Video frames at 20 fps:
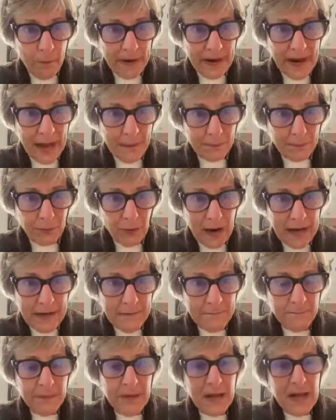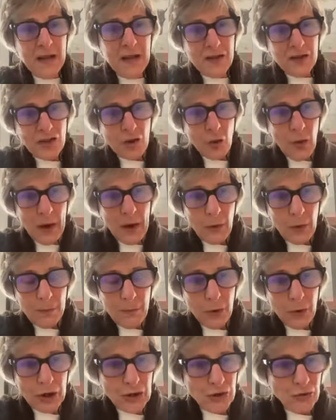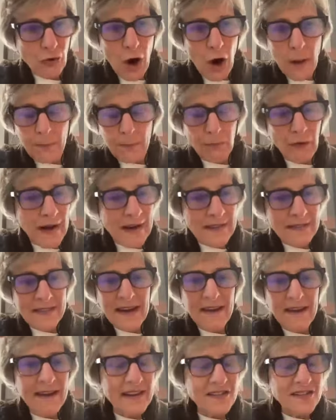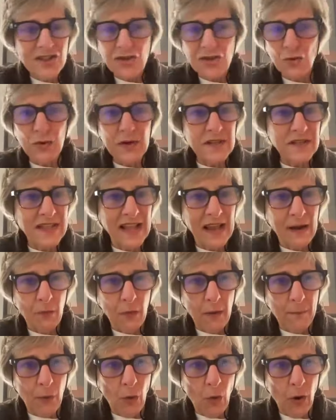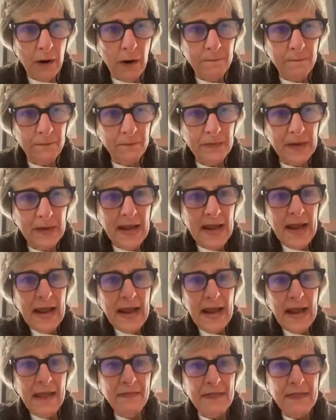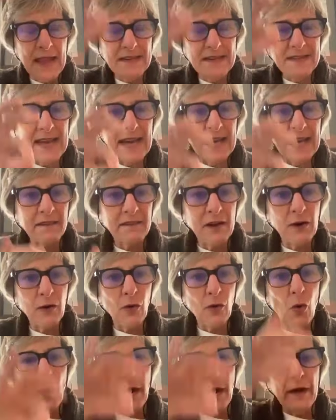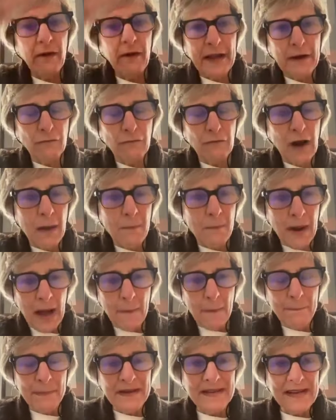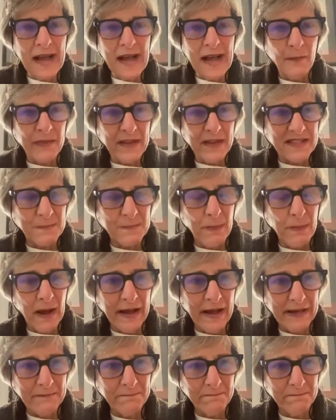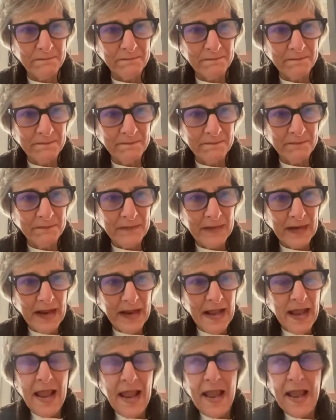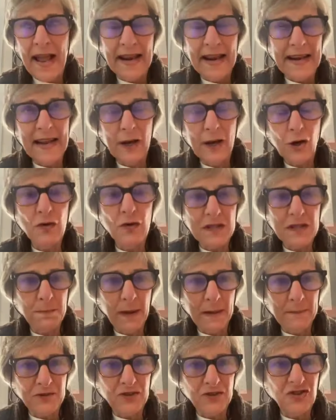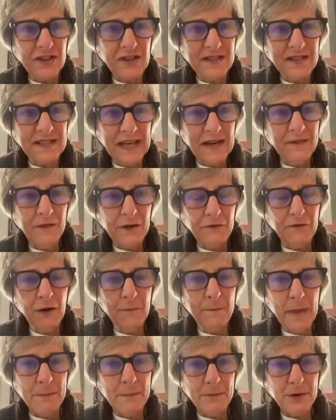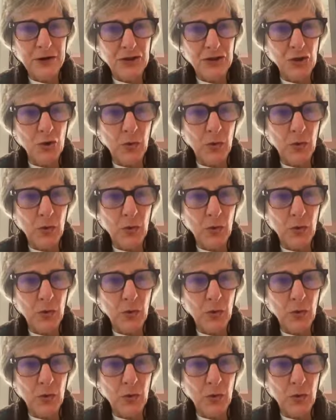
open up, right? So I would put a drop right there as soon as they were born and then take a little oil and rub up and down their spine. I get goosebumps just even remember